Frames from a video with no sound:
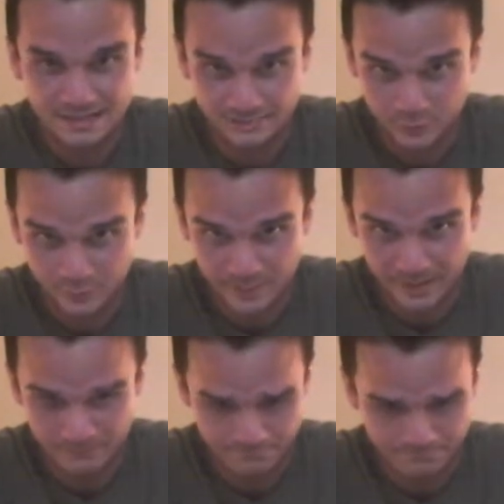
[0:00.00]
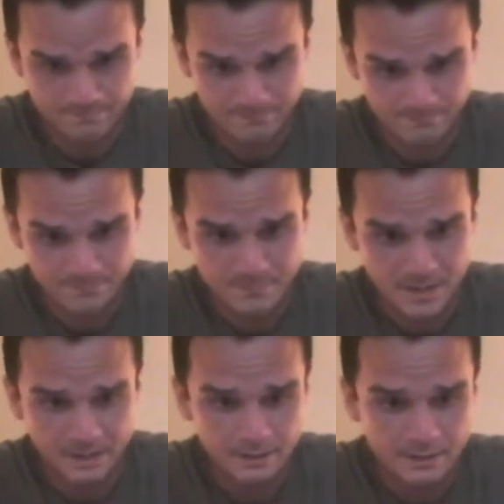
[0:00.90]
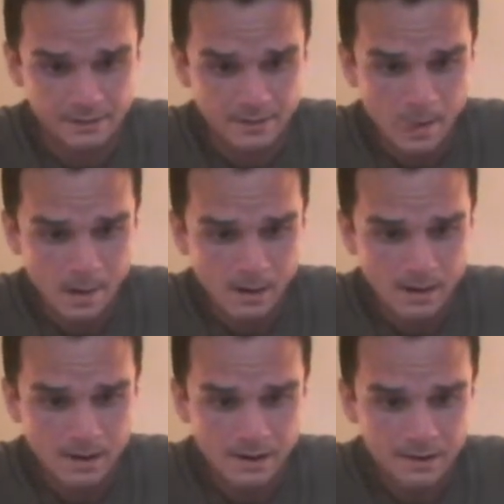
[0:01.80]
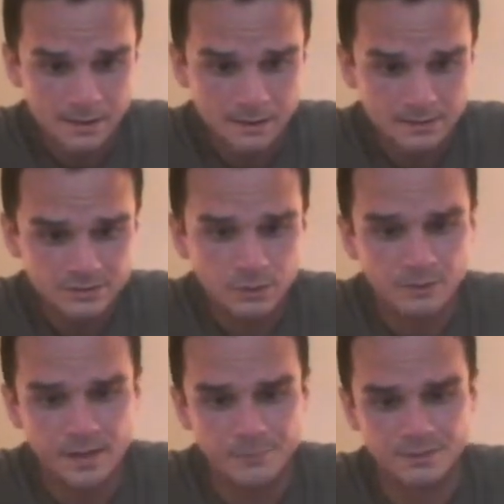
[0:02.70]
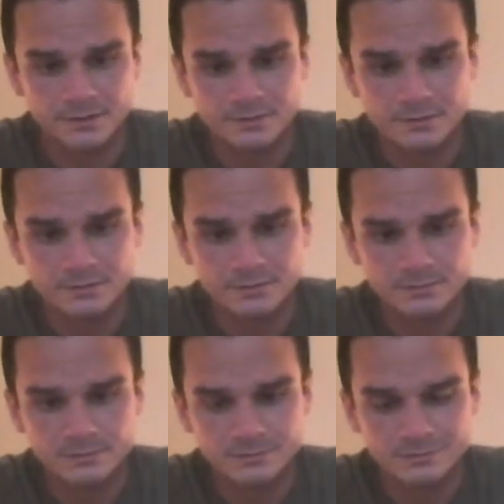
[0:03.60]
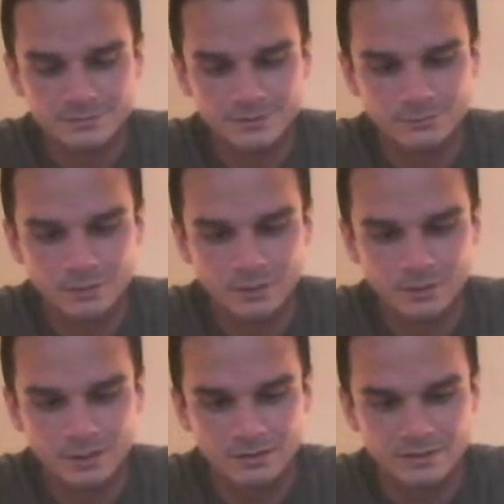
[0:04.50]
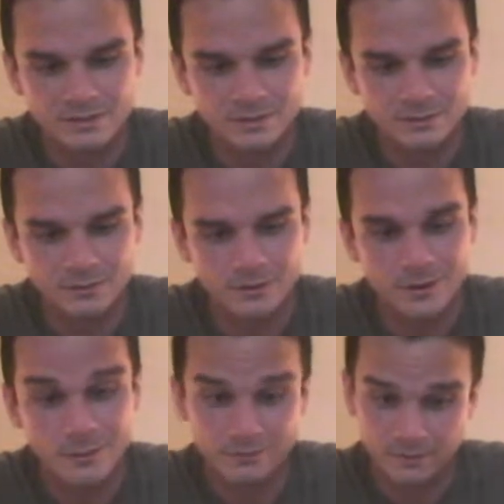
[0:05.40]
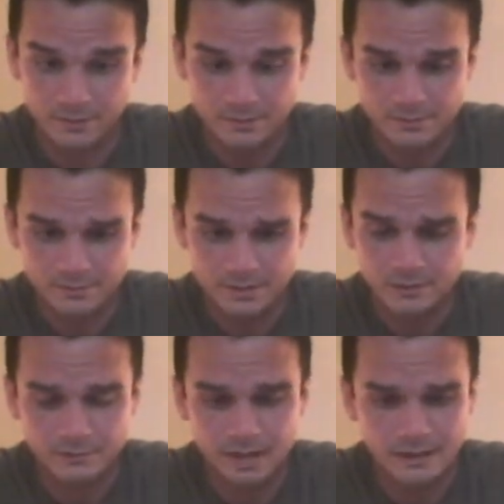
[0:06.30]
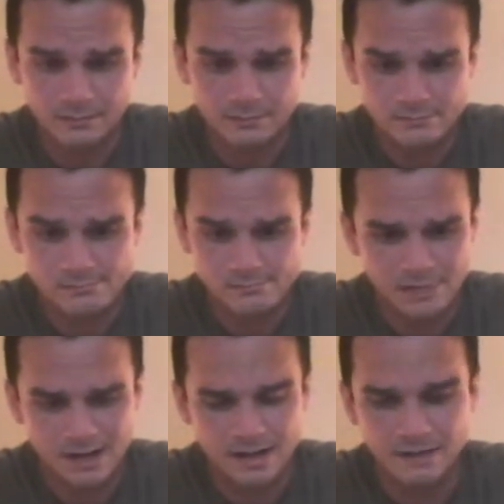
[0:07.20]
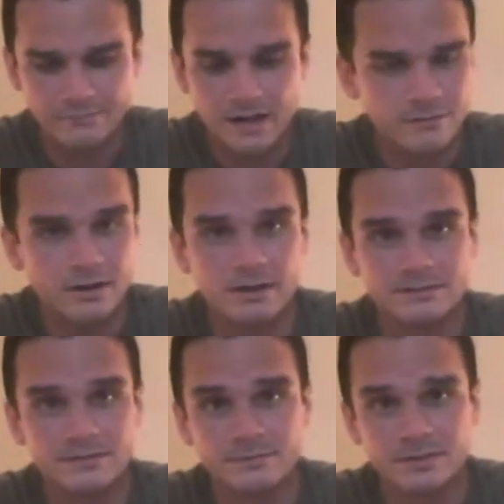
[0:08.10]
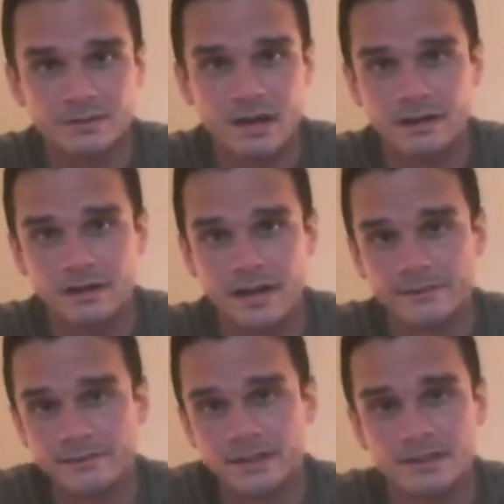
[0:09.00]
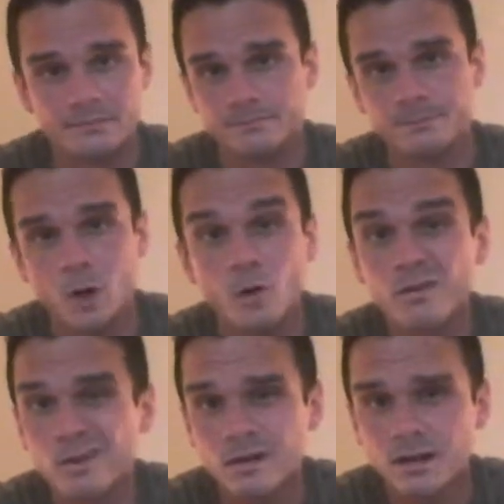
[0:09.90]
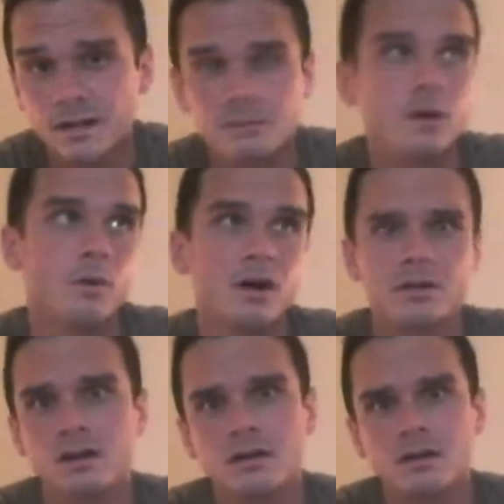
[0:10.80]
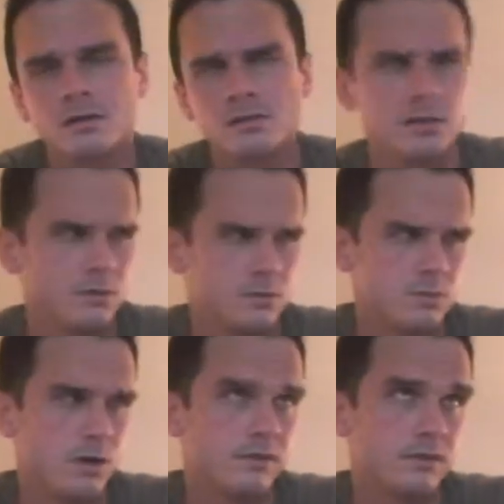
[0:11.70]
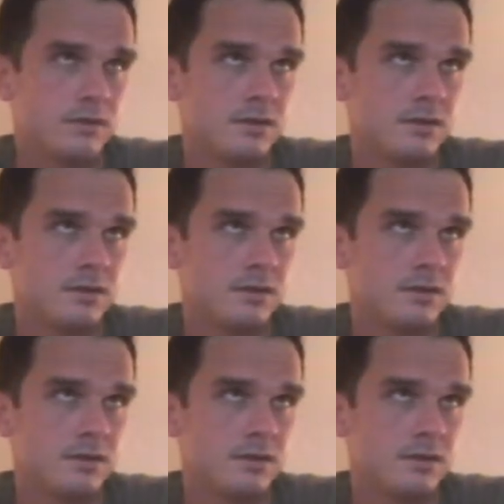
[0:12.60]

Superman. Alright. Toilet paper should roll under or over. I don't care. I've never honestly put thought into that. Over? I get no under. No, over.